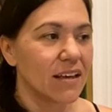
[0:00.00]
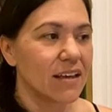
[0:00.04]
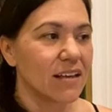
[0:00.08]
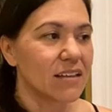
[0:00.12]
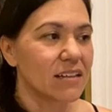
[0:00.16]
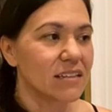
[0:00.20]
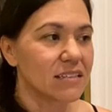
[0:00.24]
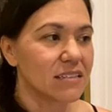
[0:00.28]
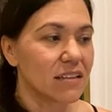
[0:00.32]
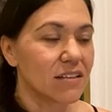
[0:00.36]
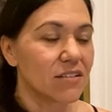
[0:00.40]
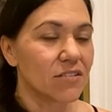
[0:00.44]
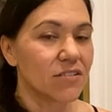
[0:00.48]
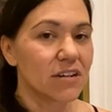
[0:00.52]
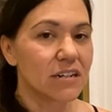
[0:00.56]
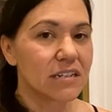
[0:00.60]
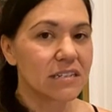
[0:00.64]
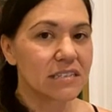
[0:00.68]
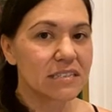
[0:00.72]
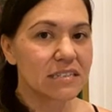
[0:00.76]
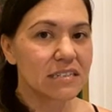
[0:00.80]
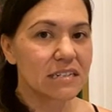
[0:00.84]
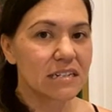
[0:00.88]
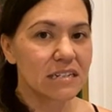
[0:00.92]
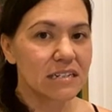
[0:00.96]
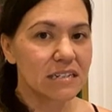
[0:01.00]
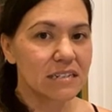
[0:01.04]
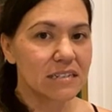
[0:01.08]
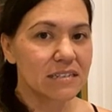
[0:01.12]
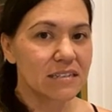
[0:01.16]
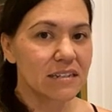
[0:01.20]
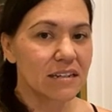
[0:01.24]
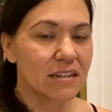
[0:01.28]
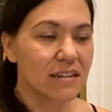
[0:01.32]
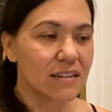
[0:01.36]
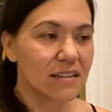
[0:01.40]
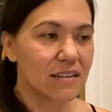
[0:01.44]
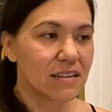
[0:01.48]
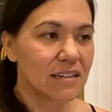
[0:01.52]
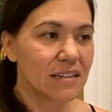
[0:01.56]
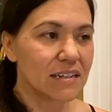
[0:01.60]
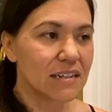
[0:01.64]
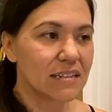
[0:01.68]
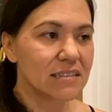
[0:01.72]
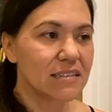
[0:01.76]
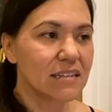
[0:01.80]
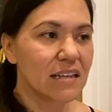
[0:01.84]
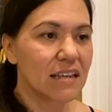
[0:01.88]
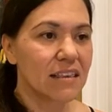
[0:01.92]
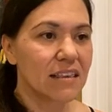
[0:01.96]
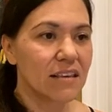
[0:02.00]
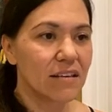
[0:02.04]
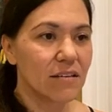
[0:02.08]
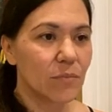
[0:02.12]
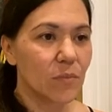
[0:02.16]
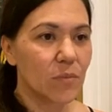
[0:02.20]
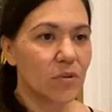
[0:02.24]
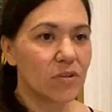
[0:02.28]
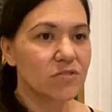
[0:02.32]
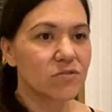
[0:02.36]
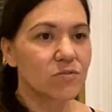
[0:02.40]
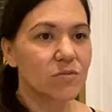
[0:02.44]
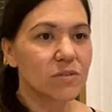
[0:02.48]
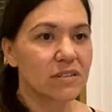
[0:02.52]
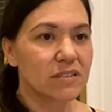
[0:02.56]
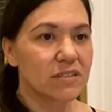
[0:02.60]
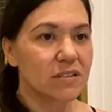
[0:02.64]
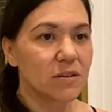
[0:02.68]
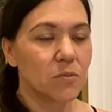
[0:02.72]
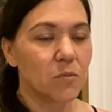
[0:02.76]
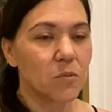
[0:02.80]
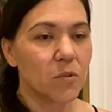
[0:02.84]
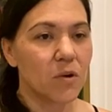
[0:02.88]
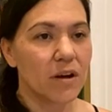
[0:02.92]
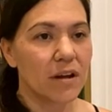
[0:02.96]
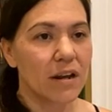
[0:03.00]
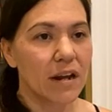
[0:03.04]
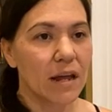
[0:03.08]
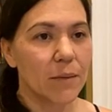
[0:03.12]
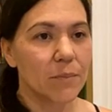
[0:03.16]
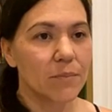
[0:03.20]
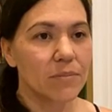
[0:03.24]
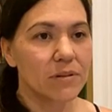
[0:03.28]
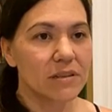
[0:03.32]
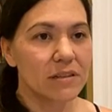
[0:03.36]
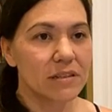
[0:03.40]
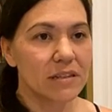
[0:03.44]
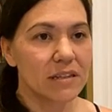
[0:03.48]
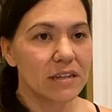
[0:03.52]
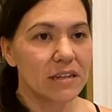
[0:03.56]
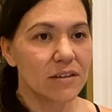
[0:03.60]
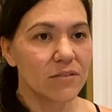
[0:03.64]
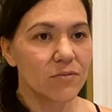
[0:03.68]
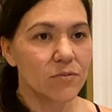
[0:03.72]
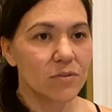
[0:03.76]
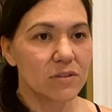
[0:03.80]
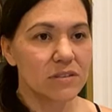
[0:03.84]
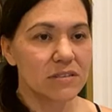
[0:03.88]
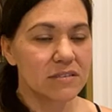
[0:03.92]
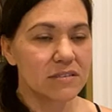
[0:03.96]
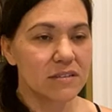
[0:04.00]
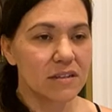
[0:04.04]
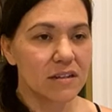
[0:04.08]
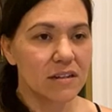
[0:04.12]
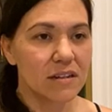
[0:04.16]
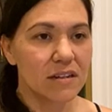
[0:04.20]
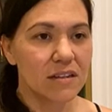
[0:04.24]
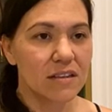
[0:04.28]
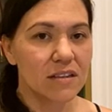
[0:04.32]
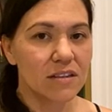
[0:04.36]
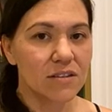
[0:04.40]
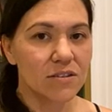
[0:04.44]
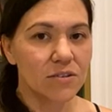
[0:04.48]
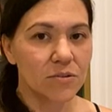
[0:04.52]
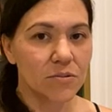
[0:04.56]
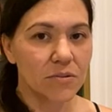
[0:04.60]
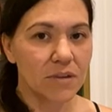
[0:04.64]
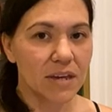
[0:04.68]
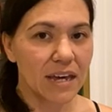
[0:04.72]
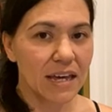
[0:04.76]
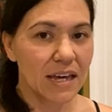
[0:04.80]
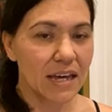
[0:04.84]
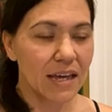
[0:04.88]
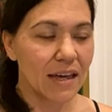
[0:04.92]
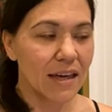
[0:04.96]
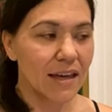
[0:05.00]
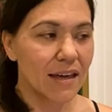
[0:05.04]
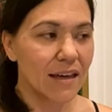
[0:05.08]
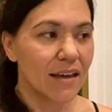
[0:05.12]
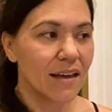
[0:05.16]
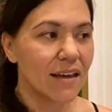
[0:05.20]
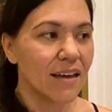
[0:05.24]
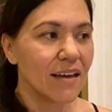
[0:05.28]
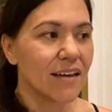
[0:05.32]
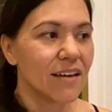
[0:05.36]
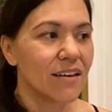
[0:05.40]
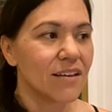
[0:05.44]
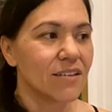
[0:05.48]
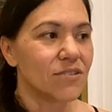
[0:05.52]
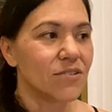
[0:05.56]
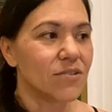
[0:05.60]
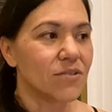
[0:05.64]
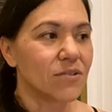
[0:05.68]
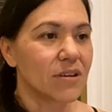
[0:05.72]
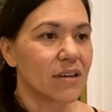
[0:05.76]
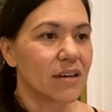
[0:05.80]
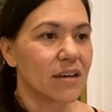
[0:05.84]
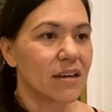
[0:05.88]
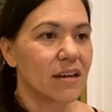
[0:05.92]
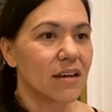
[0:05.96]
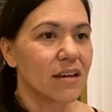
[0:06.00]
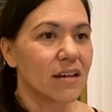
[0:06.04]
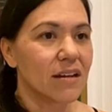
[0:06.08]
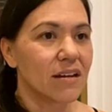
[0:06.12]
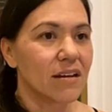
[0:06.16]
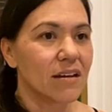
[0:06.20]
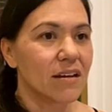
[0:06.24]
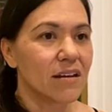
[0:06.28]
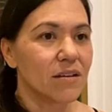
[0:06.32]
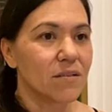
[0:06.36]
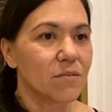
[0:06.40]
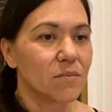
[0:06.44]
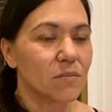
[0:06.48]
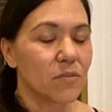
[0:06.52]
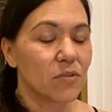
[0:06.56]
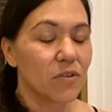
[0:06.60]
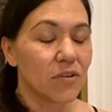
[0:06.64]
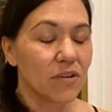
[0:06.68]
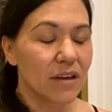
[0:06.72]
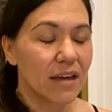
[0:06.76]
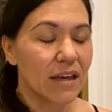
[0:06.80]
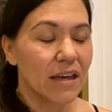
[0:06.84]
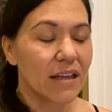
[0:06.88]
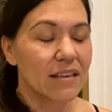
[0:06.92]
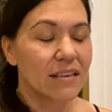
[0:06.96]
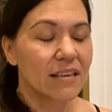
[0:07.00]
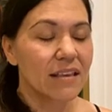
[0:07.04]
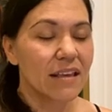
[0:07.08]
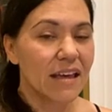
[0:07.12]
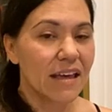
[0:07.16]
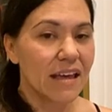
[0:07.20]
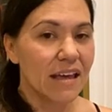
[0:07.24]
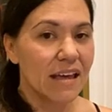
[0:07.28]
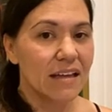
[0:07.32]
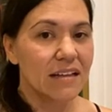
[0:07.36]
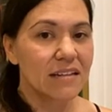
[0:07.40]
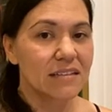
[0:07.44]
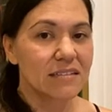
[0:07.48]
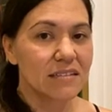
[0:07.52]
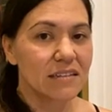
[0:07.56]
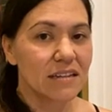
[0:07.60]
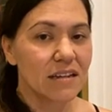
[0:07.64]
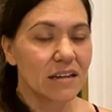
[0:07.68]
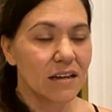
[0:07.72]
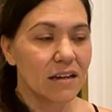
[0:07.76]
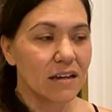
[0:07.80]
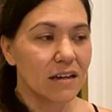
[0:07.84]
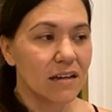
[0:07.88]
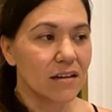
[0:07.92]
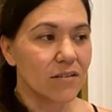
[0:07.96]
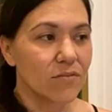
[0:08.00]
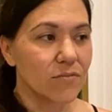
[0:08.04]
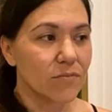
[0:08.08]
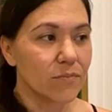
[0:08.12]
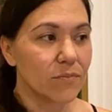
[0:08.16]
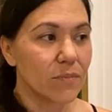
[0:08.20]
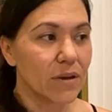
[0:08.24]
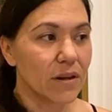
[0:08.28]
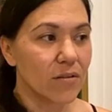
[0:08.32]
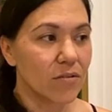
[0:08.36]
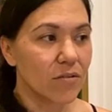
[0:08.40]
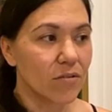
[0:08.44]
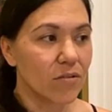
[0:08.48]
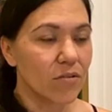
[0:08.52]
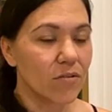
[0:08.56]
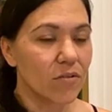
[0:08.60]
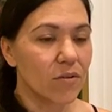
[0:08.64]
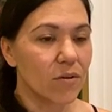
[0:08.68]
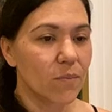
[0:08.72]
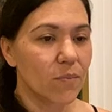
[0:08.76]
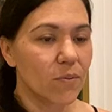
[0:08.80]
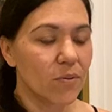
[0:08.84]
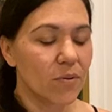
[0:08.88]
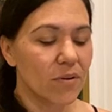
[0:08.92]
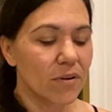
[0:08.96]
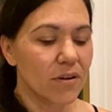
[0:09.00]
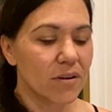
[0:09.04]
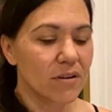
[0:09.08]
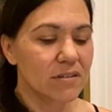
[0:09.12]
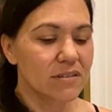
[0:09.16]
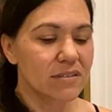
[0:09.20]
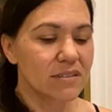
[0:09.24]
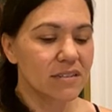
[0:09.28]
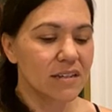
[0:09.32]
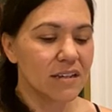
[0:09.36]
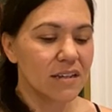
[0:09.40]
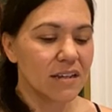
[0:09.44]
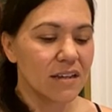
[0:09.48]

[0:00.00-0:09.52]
And I said there is studies on this. The most recent one I believe was done in the UK. You can um, look at that uh, medical report.